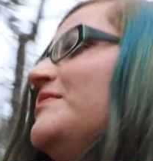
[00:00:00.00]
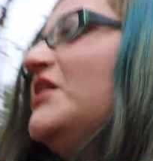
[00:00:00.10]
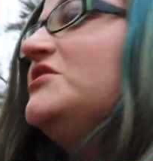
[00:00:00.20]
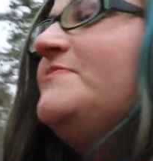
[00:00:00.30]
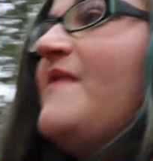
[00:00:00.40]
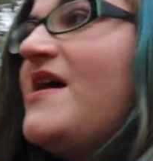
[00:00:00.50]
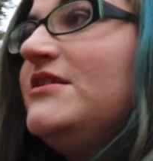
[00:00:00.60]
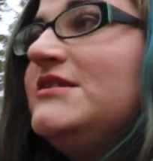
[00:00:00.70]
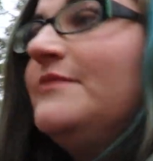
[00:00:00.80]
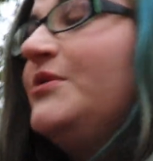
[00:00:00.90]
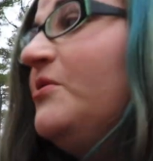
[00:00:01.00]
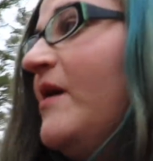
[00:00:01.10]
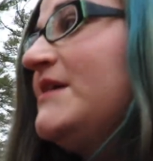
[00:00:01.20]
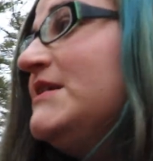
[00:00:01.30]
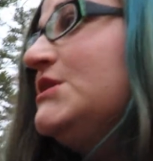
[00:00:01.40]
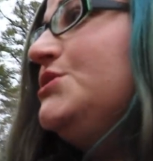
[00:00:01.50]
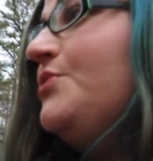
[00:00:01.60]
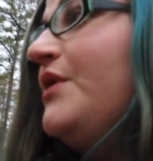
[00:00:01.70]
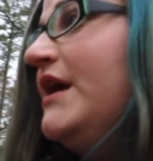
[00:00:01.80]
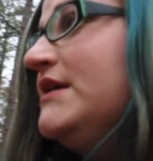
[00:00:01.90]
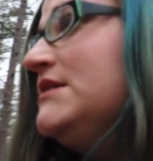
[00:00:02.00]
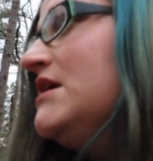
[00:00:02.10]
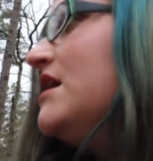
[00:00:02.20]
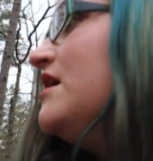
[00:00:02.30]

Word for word: there's been some crazy stories